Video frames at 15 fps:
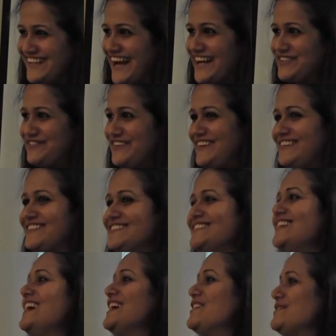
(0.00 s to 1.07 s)
I feel
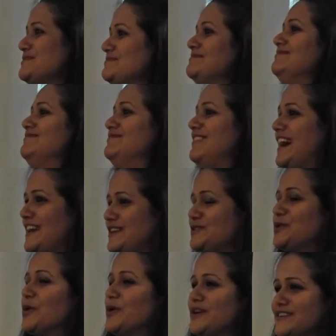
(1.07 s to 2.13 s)
while
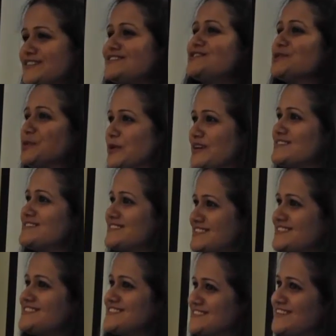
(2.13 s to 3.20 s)
going towards
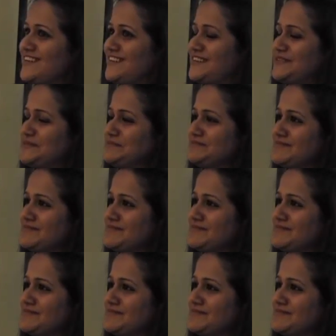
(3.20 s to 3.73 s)
this uh,